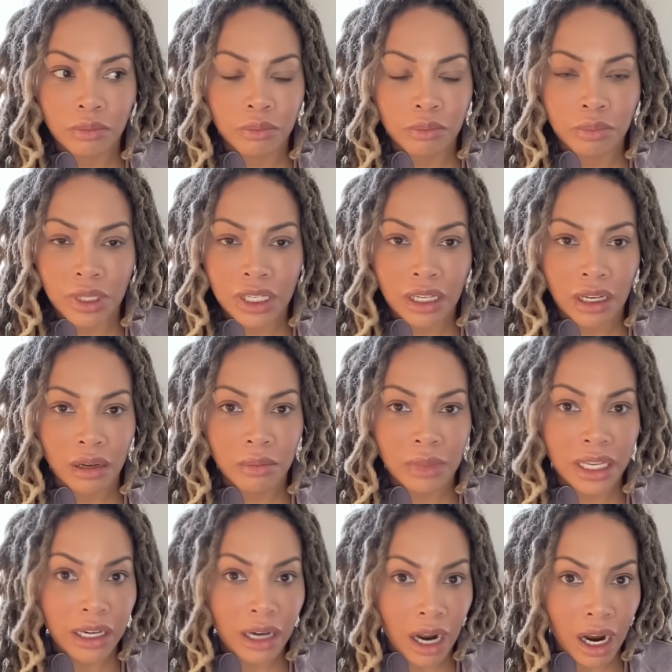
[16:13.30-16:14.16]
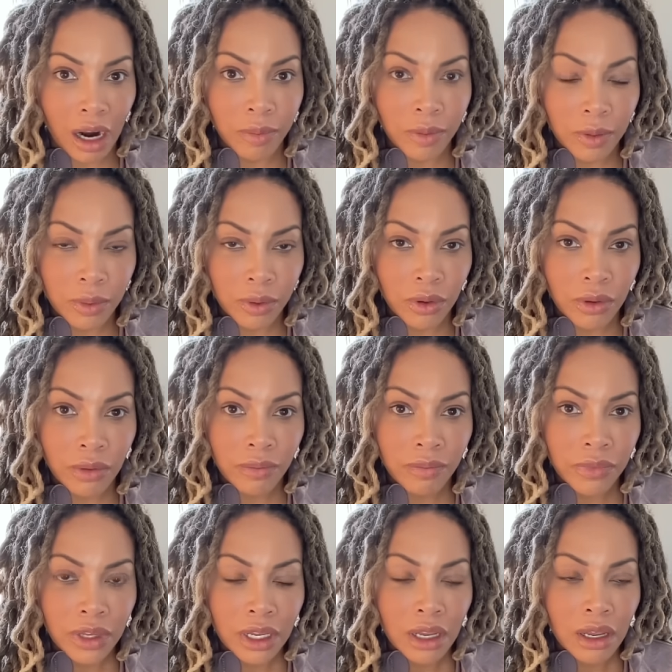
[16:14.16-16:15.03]
become inoperable,
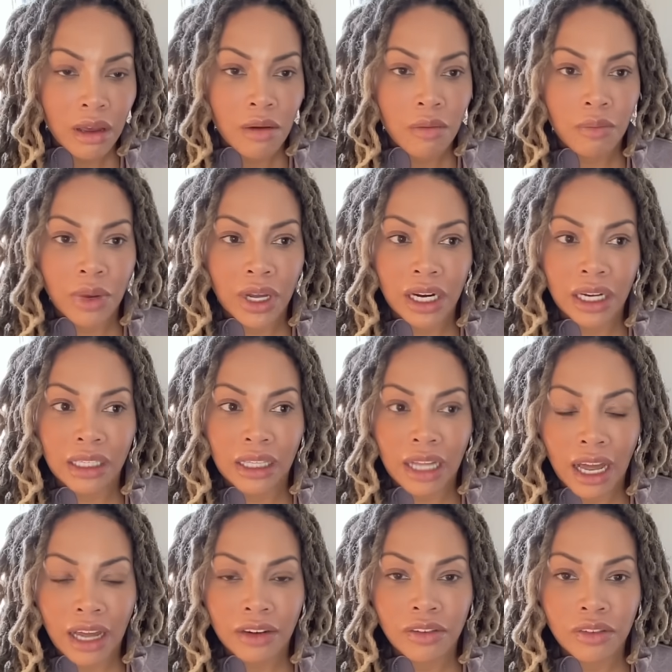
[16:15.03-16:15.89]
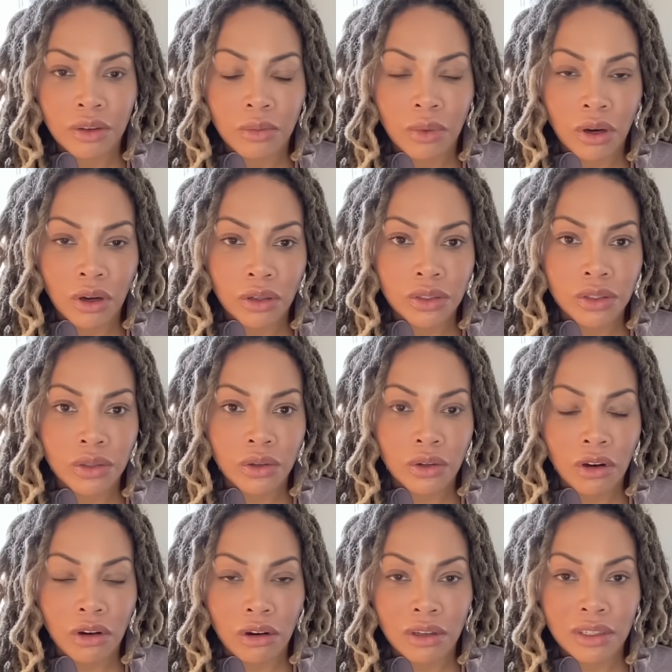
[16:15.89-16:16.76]
but a lot of them also
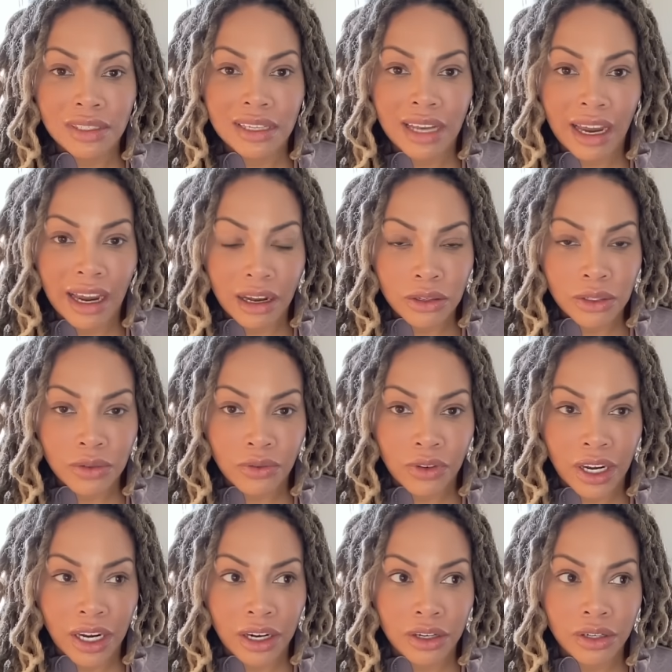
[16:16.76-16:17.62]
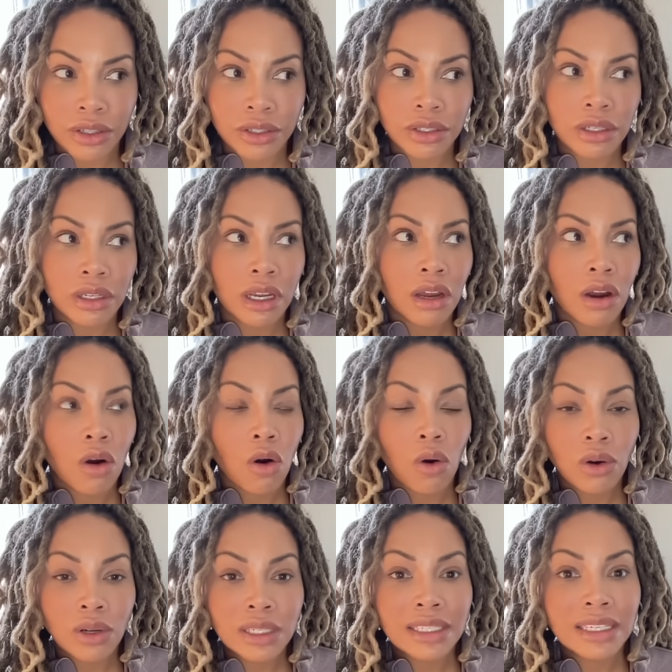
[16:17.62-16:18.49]
caused house fires
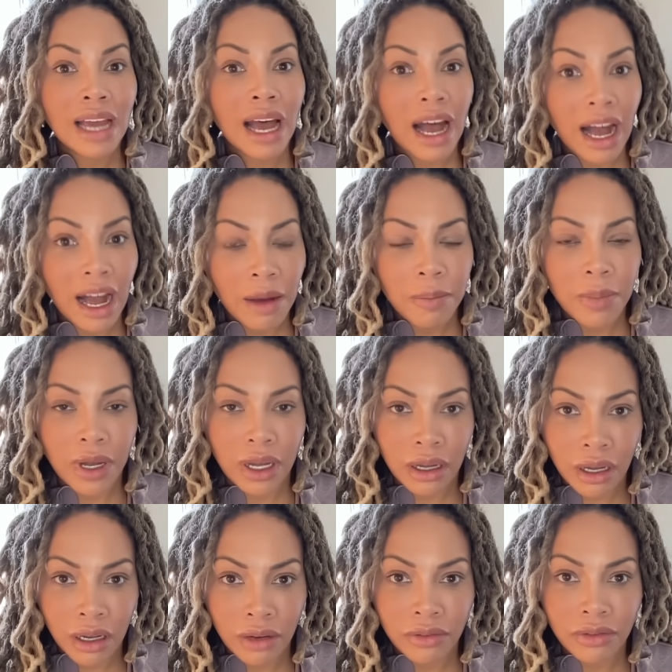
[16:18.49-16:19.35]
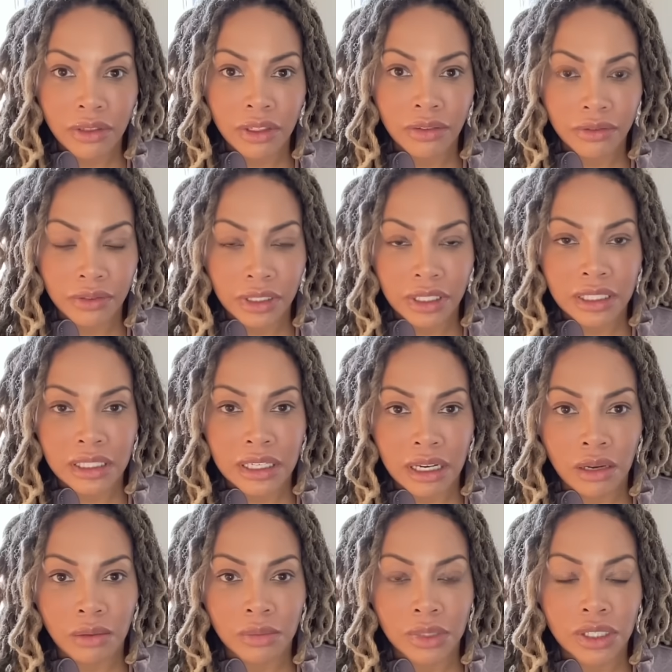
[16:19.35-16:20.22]
on top of the flood
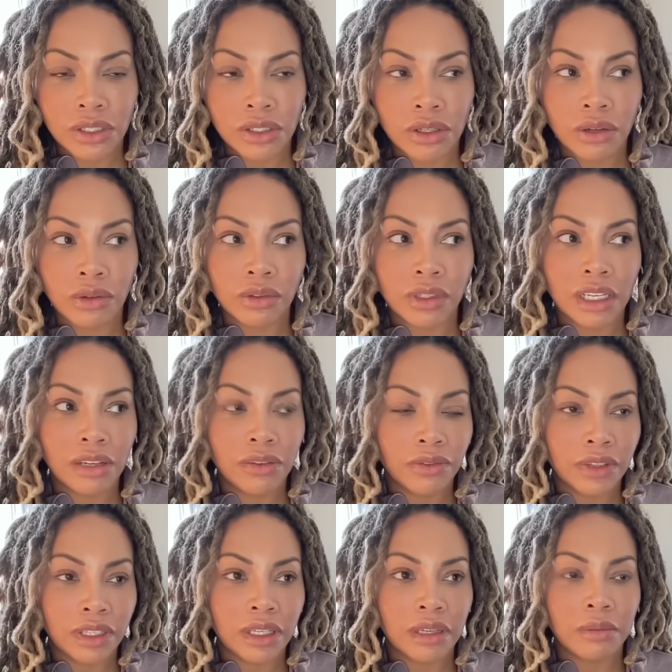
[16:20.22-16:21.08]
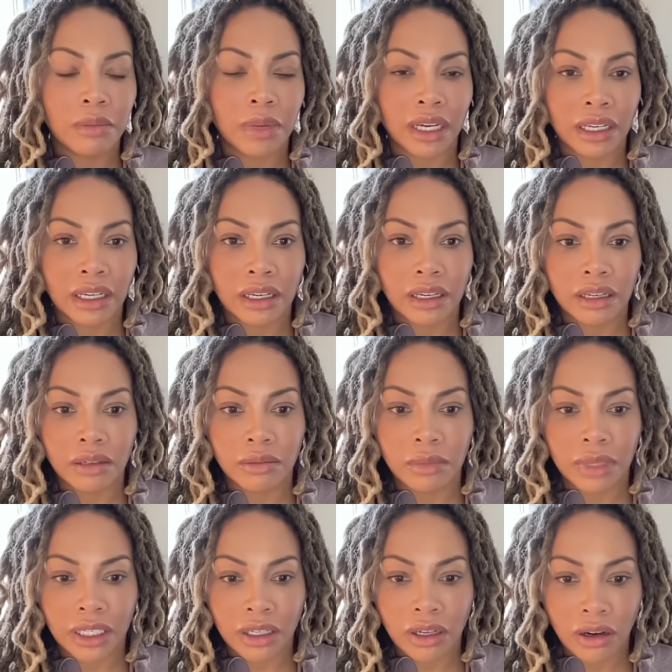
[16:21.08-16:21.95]
damage. So thankfully my
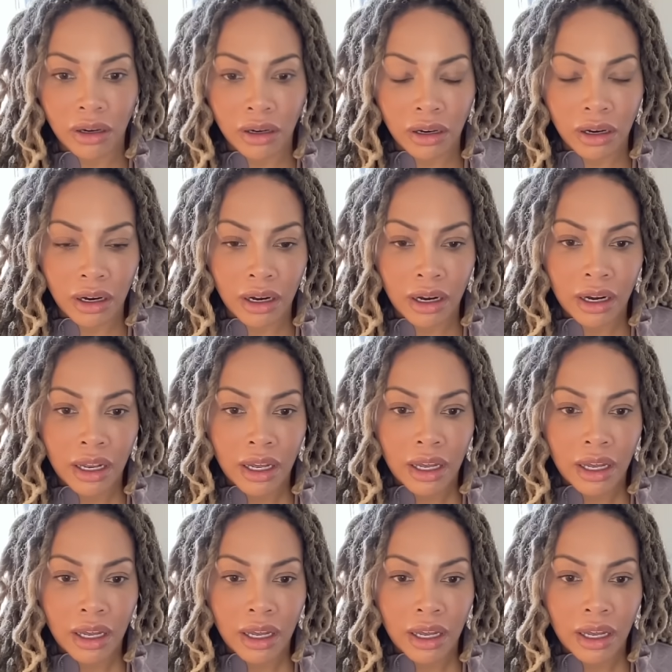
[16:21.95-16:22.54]
my car,